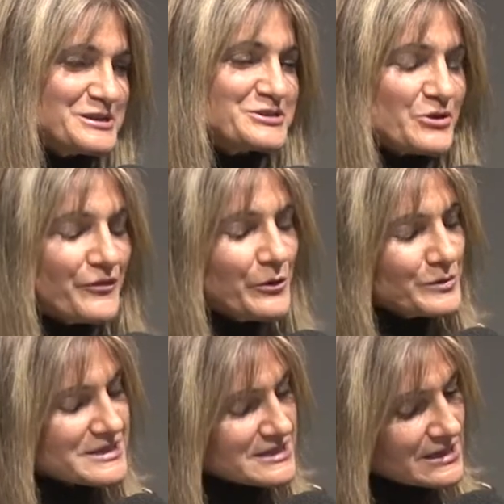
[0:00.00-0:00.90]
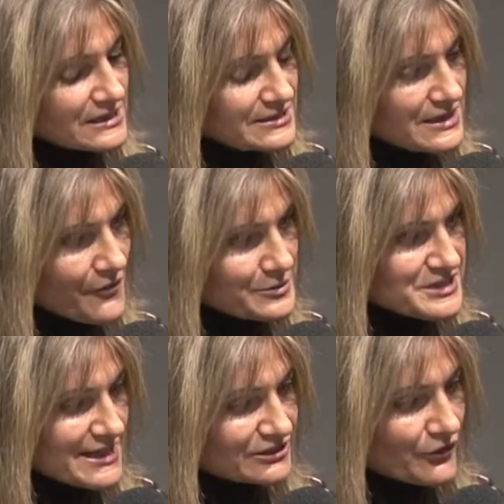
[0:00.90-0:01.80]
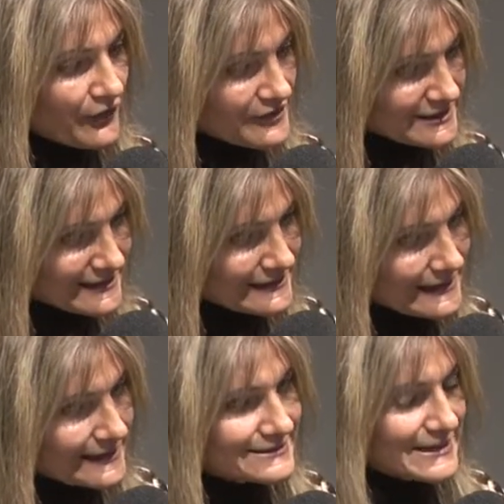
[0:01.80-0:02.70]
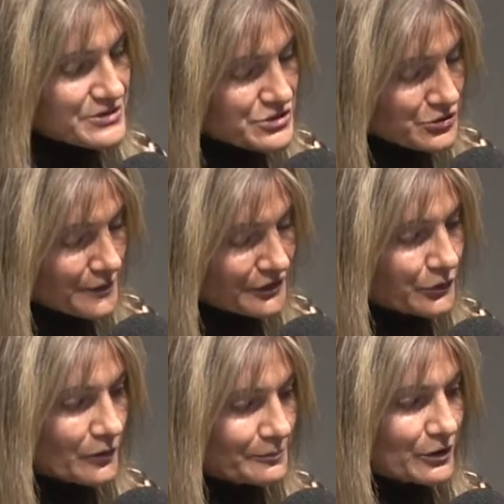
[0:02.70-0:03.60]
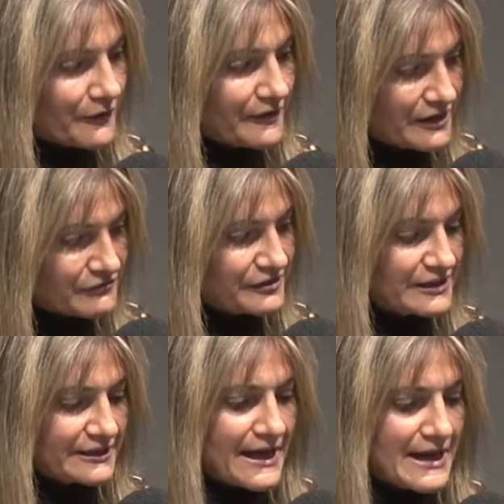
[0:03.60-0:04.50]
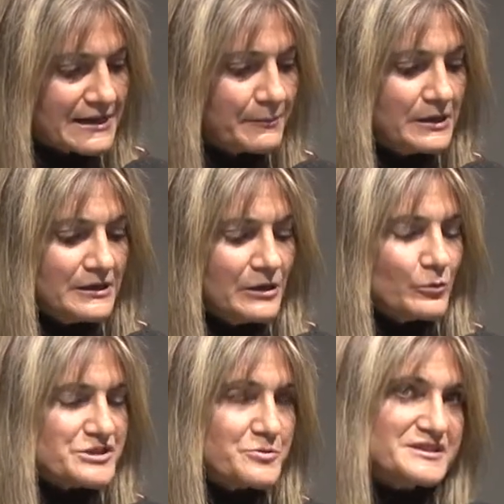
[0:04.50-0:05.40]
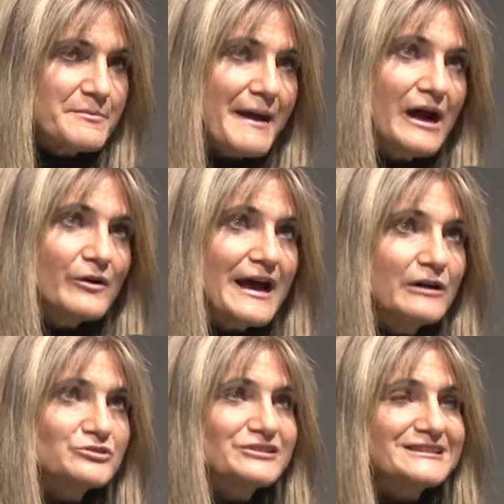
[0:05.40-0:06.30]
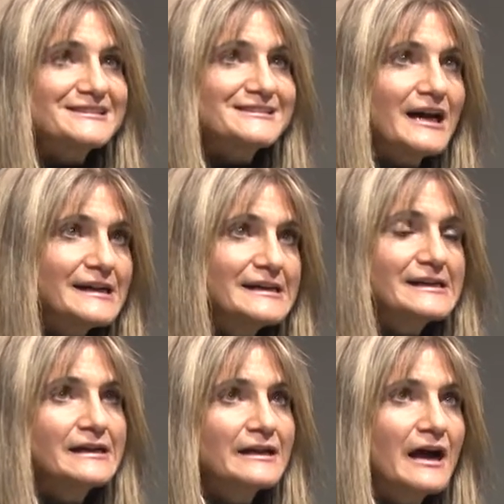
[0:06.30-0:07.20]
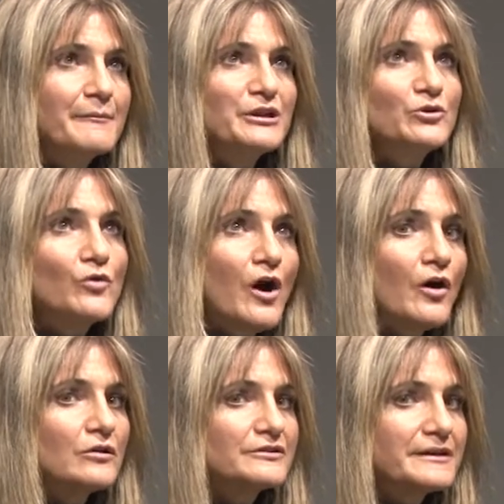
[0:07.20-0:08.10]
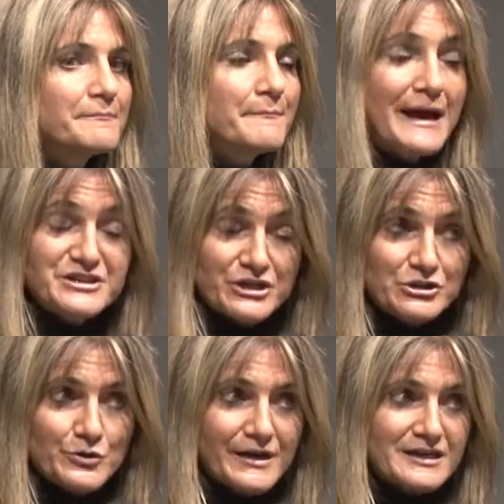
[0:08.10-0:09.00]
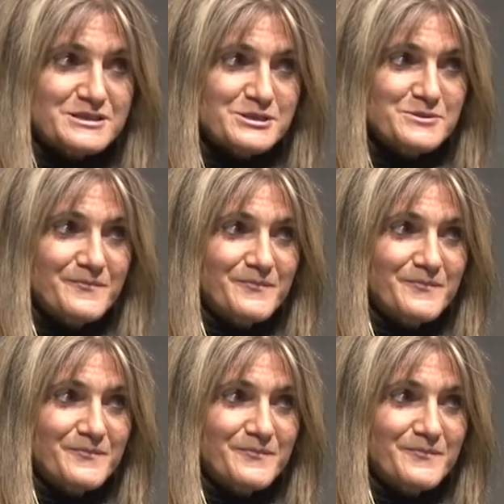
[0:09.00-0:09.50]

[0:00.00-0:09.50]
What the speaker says: So there was another section that this links into in your book, The Infinite Game, which was about how society, I mean, you called it magic tricks.